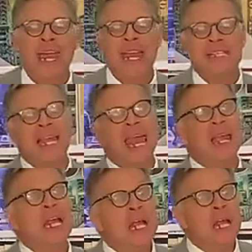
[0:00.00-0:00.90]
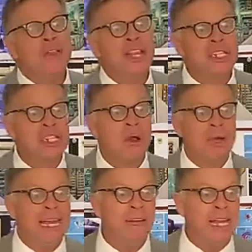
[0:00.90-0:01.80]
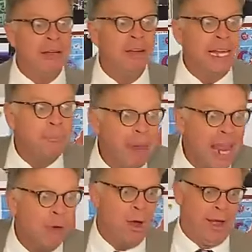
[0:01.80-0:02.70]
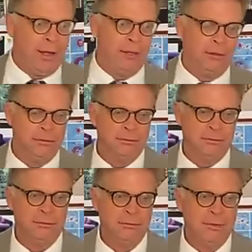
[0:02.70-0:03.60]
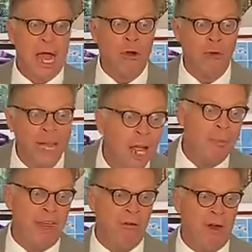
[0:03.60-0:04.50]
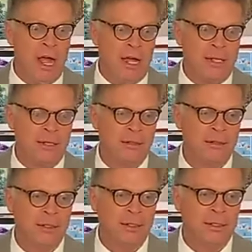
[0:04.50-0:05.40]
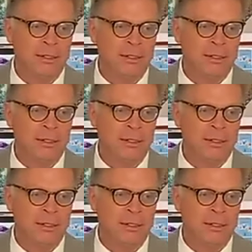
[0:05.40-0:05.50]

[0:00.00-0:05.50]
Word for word: So he's saying, this is a really, really, really big one. A real big rock.